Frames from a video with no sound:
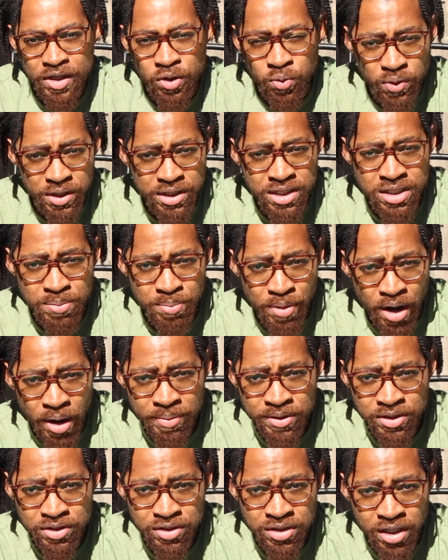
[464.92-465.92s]
with some
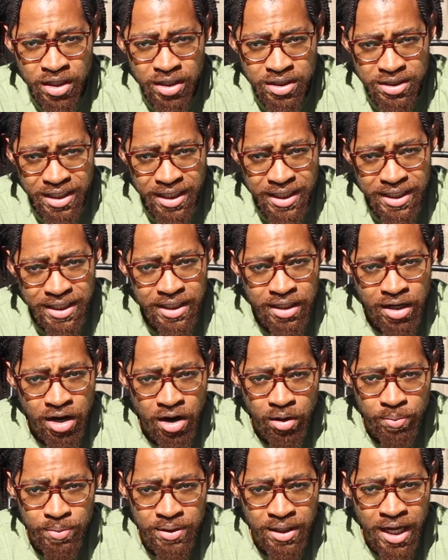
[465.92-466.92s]
barbecue sauce that I let
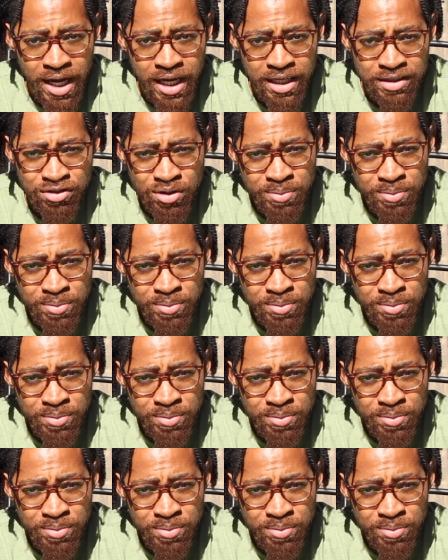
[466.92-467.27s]
caramelize